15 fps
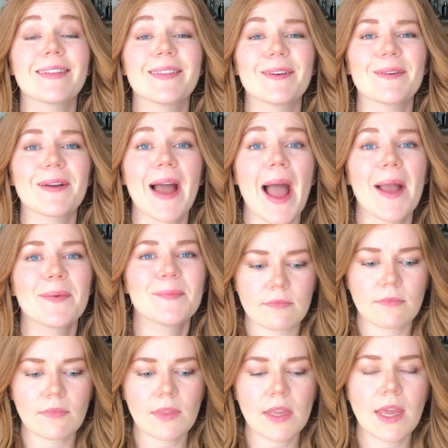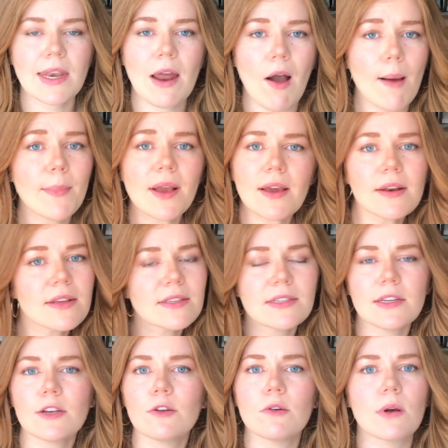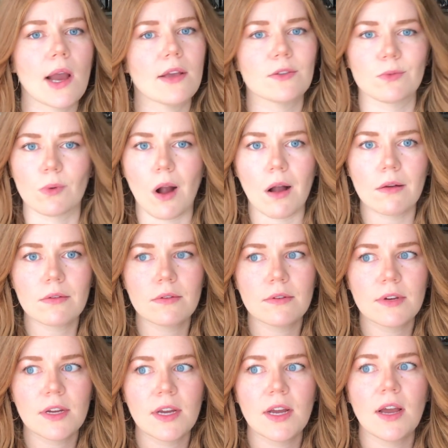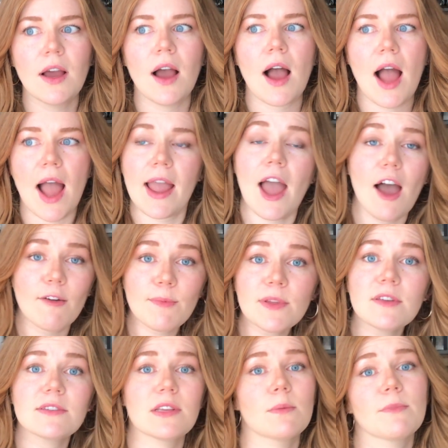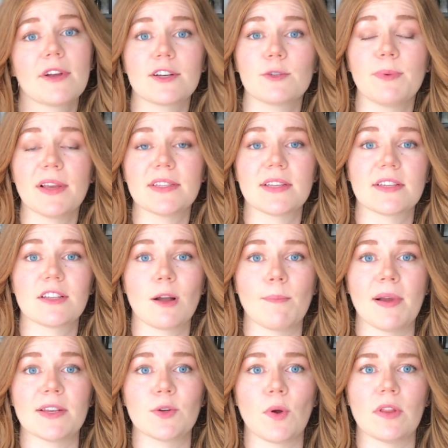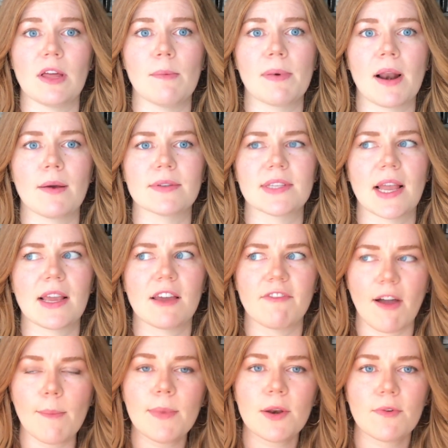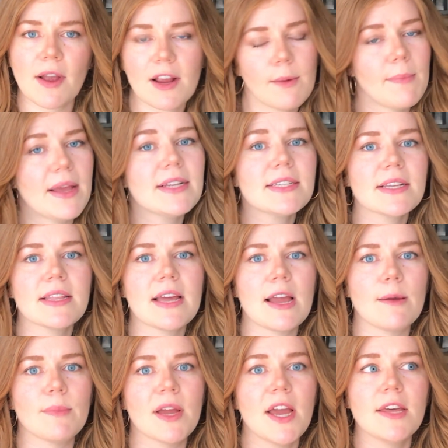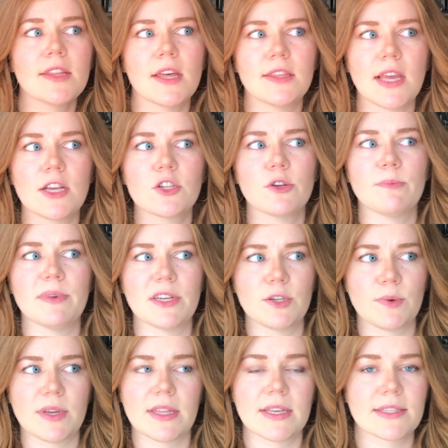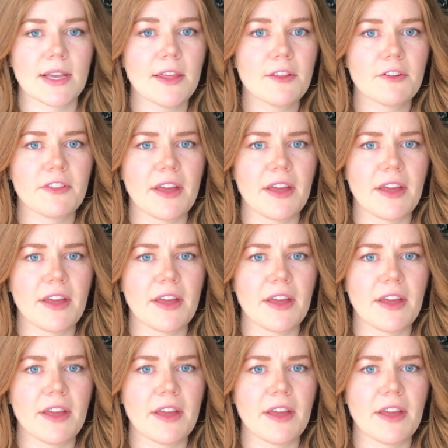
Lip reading: little guy. Now, I'm not gonna steer you guys wrong. I have been using Branch Basics on my toilet, but I was like, if I'm gonna recommend to them that they should be doing this other